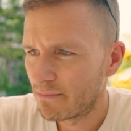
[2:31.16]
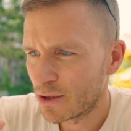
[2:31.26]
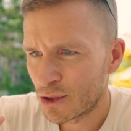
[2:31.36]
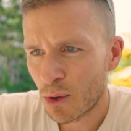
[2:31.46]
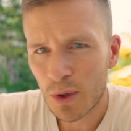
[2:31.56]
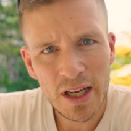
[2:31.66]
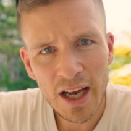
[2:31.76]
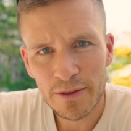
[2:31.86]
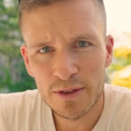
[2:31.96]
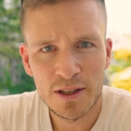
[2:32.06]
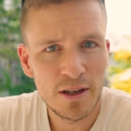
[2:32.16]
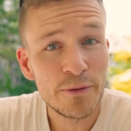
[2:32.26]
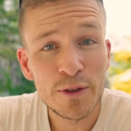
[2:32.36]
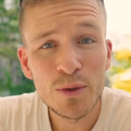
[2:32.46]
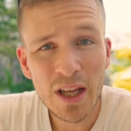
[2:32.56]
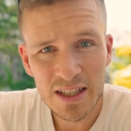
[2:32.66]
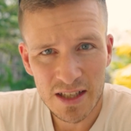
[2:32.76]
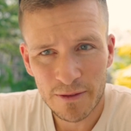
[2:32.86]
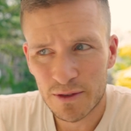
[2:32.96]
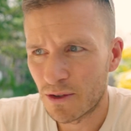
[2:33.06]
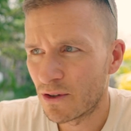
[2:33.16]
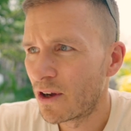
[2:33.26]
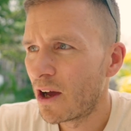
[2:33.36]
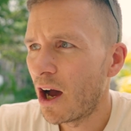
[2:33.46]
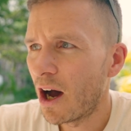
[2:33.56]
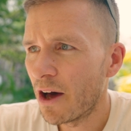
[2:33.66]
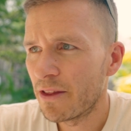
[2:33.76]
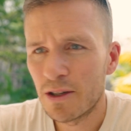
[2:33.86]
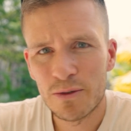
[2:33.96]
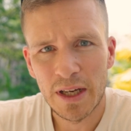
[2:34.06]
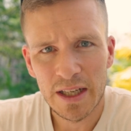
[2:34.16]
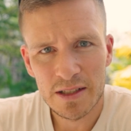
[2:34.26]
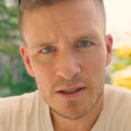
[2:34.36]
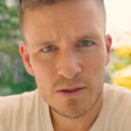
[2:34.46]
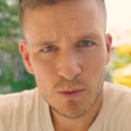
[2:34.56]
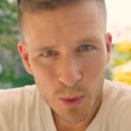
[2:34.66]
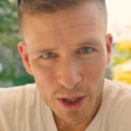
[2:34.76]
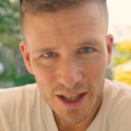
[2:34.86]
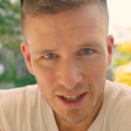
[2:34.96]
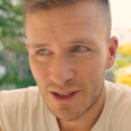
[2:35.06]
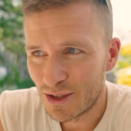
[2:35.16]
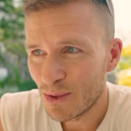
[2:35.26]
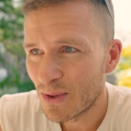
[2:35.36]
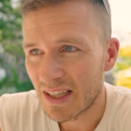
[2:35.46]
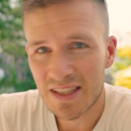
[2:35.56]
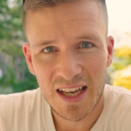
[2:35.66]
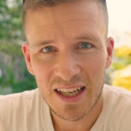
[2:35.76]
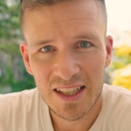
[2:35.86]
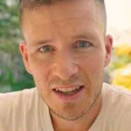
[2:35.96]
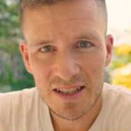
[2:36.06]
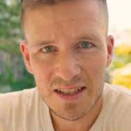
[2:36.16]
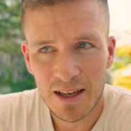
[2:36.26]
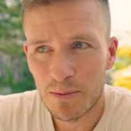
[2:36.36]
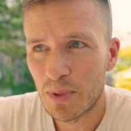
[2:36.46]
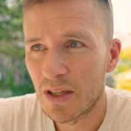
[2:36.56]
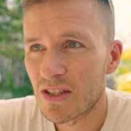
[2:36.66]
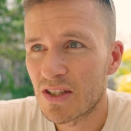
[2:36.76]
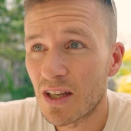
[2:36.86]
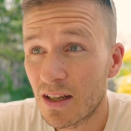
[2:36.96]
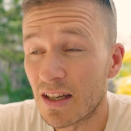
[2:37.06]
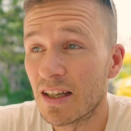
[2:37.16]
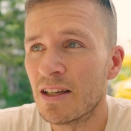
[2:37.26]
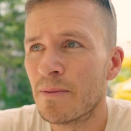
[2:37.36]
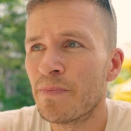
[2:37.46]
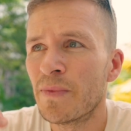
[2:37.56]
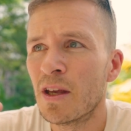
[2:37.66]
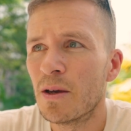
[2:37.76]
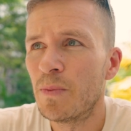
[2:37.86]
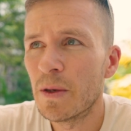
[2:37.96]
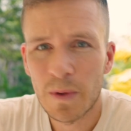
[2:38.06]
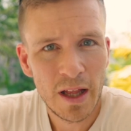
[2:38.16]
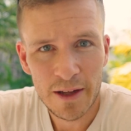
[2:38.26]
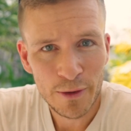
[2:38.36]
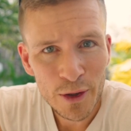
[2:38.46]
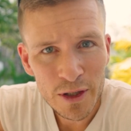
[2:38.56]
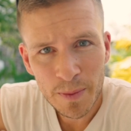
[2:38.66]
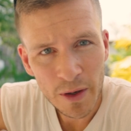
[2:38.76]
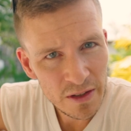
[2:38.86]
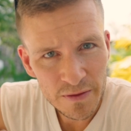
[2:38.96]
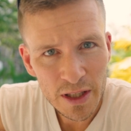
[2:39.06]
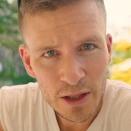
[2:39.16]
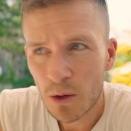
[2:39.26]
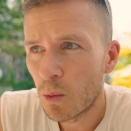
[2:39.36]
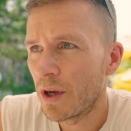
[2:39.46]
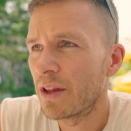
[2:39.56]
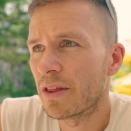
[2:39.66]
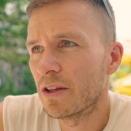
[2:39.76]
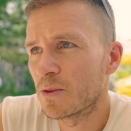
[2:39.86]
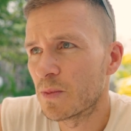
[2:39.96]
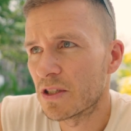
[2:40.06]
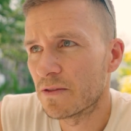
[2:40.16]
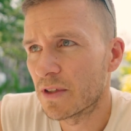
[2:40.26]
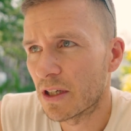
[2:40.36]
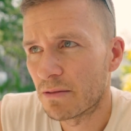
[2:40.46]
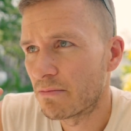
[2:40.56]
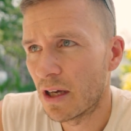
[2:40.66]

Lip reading: shortly after, a few days after, other creators will do exactly the same, because suddenly people have heard about a video with a specific